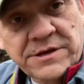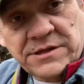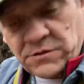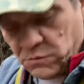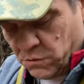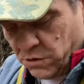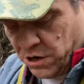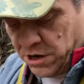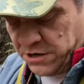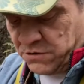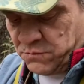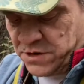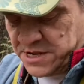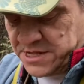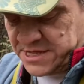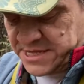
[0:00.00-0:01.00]
the water,
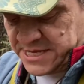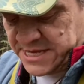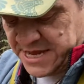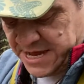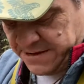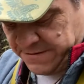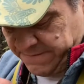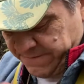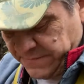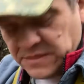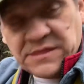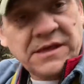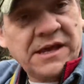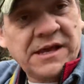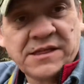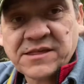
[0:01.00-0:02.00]
once again,
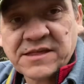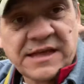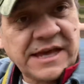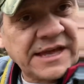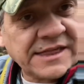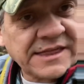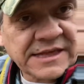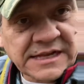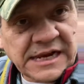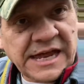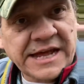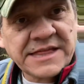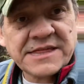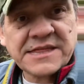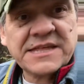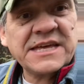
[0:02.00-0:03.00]
it's
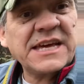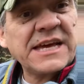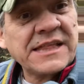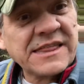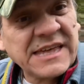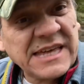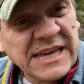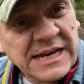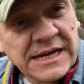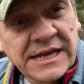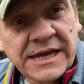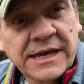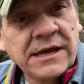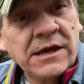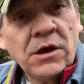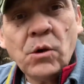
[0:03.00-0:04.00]
cleansing, it's
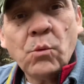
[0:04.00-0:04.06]
healing.